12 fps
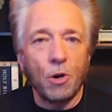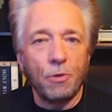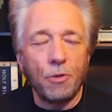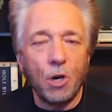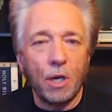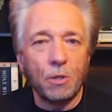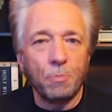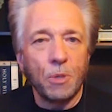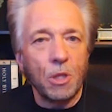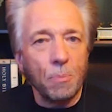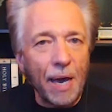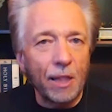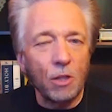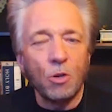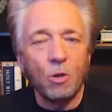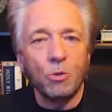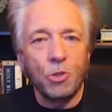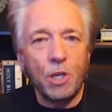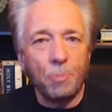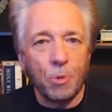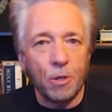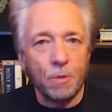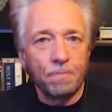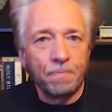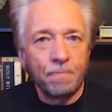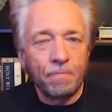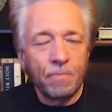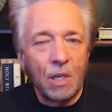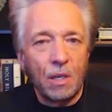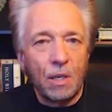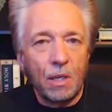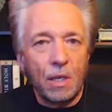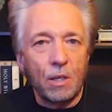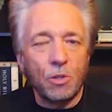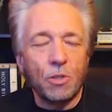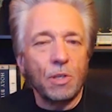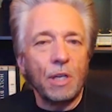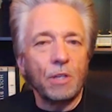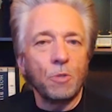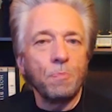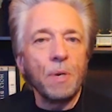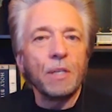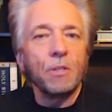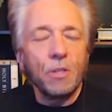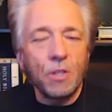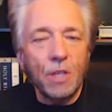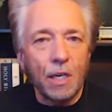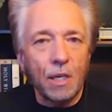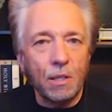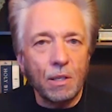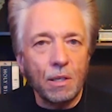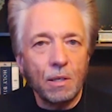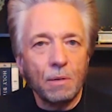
thoughts, but the battle goes deeper. It's been said